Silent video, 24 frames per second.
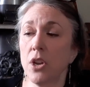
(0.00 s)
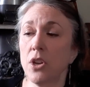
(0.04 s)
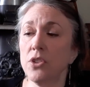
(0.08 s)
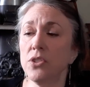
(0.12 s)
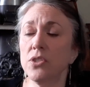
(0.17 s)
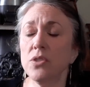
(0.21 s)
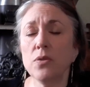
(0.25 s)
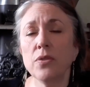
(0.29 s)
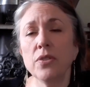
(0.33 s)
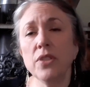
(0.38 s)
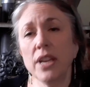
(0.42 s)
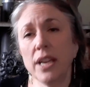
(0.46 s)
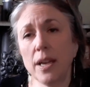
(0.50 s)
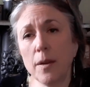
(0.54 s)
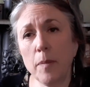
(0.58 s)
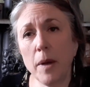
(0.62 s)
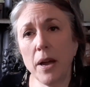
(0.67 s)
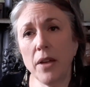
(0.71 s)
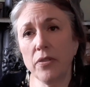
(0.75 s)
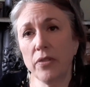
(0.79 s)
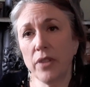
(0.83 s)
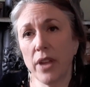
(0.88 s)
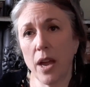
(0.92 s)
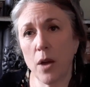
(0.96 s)
So think
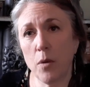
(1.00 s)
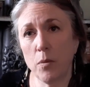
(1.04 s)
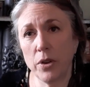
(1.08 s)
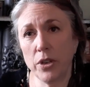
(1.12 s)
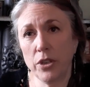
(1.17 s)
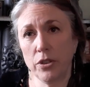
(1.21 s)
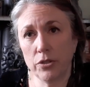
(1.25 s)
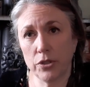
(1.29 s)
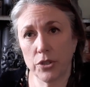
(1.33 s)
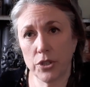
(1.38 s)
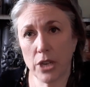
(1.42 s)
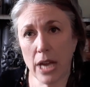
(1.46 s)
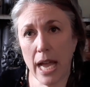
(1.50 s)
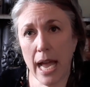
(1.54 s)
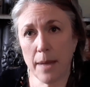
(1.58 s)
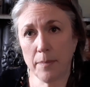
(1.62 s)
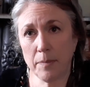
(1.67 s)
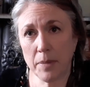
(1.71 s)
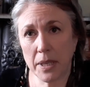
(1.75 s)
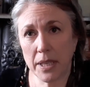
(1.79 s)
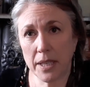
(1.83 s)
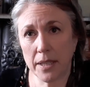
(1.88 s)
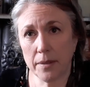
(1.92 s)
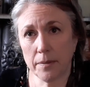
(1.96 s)
about that when you're
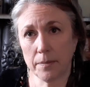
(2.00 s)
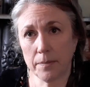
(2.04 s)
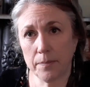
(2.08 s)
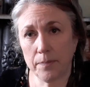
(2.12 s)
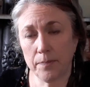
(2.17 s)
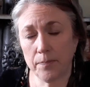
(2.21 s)
shopping.